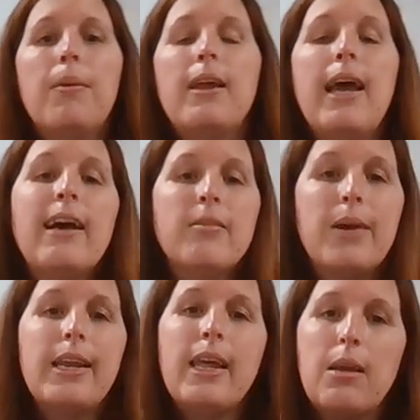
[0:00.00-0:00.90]
but it has
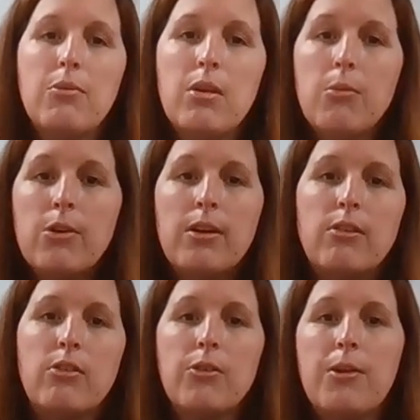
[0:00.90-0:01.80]
my name somewhere on
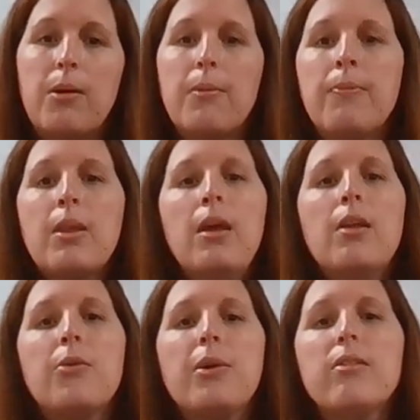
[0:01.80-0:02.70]
the scrub.
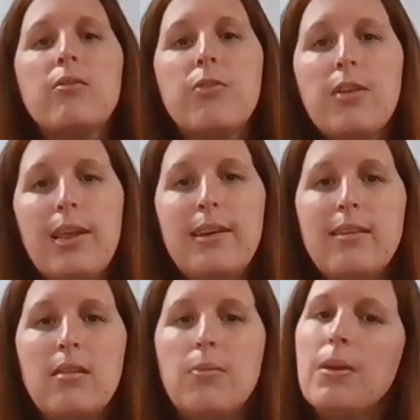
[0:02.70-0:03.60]
The reason for that
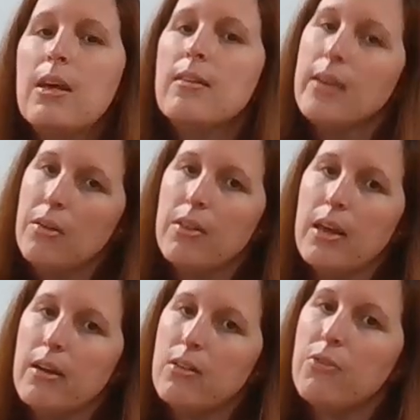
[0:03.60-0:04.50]
is because
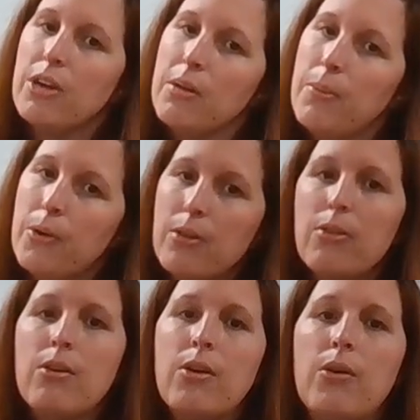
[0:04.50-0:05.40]
healthcare, it's very
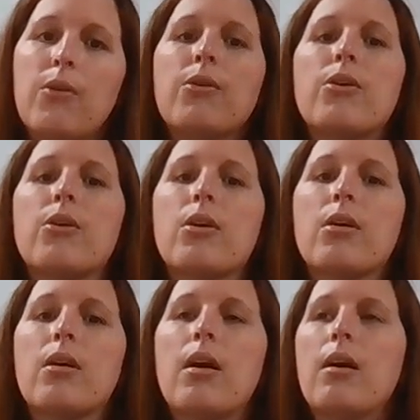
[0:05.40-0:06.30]
important to know
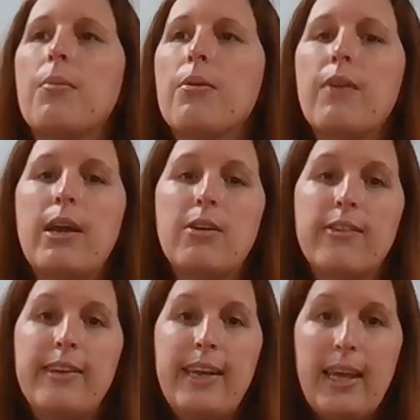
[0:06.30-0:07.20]
your
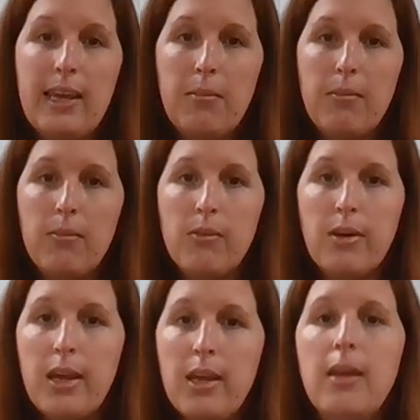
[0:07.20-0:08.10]
provider's name,
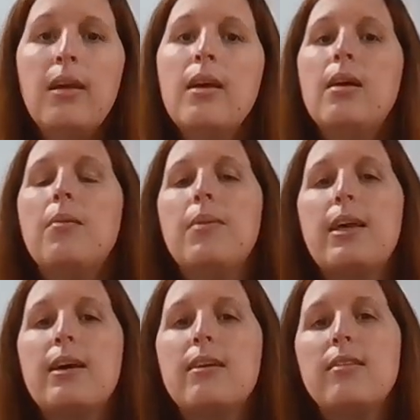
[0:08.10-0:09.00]
right?
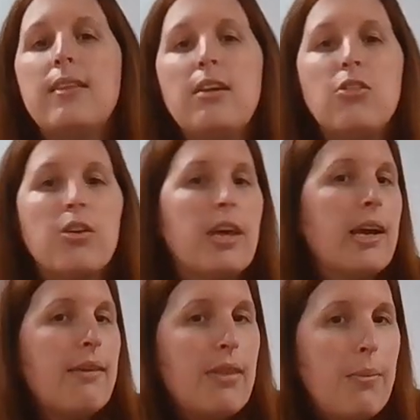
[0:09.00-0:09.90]
Because they took
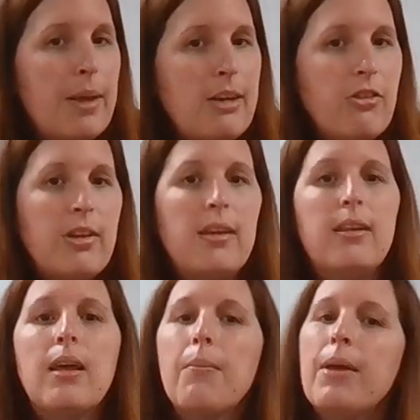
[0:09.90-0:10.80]
care of that patient,
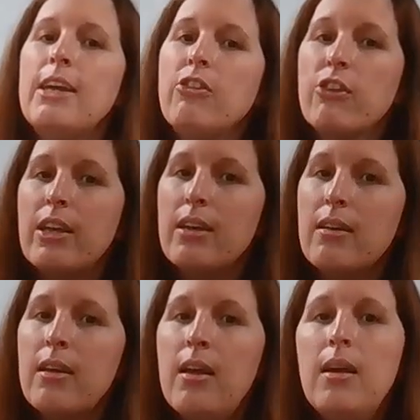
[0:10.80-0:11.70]
and that patient